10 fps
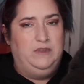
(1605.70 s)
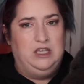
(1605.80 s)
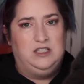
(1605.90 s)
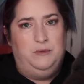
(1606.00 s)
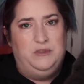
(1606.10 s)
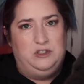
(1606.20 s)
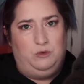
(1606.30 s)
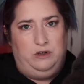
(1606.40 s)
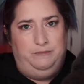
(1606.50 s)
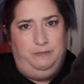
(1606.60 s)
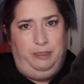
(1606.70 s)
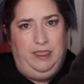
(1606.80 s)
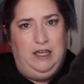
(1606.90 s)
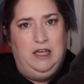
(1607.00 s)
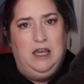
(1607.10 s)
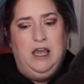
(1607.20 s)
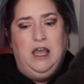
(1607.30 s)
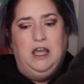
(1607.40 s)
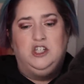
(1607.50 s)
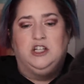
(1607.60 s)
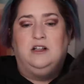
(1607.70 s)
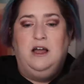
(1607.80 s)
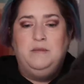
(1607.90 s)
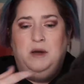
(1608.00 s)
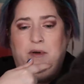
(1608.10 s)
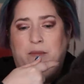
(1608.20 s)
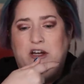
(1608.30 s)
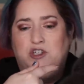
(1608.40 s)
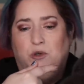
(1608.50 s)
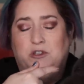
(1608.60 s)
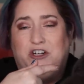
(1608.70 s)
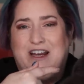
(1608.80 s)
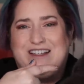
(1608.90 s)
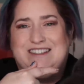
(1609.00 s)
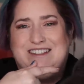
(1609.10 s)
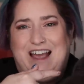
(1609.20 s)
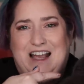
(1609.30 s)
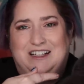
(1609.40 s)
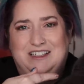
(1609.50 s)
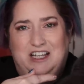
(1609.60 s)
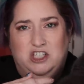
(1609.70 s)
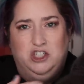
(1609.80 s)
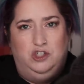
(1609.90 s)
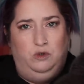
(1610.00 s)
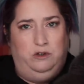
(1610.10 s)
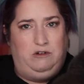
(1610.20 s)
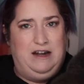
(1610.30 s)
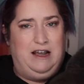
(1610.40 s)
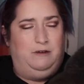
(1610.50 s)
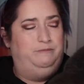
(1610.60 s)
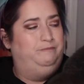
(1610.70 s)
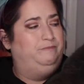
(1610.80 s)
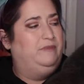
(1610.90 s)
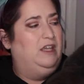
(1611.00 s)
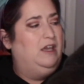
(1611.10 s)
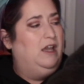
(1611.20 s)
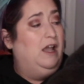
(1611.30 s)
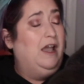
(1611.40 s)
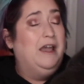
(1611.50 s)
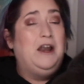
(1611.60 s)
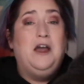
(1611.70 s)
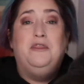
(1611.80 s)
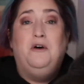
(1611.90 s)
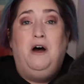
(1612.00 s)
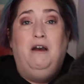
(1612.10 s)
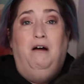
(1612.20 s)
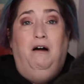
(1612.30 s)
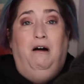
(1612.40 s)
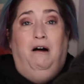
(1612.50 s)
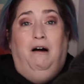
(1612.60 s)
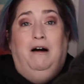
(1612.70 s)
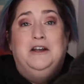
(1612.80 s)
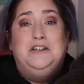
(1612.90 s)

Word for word: except this one. And she climbed up on my shoulder exactly like she's doing right now. And I thought, oh,